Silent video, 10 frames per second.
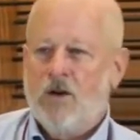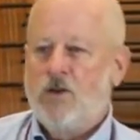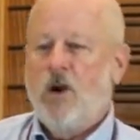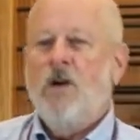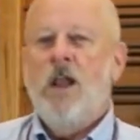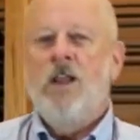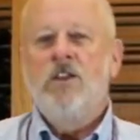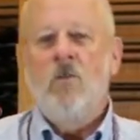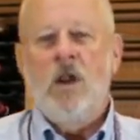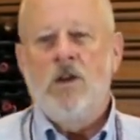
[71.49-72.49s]
Chardonnay
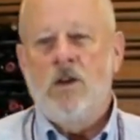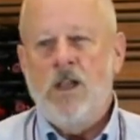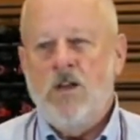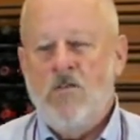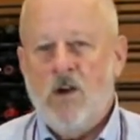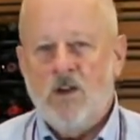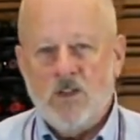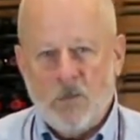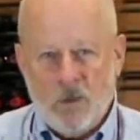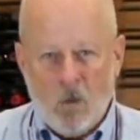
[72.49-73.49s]
is rendered in a very
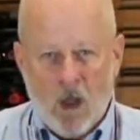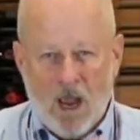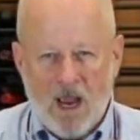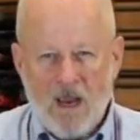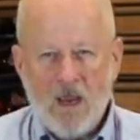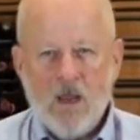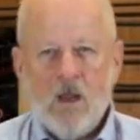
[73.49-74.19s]
simple way,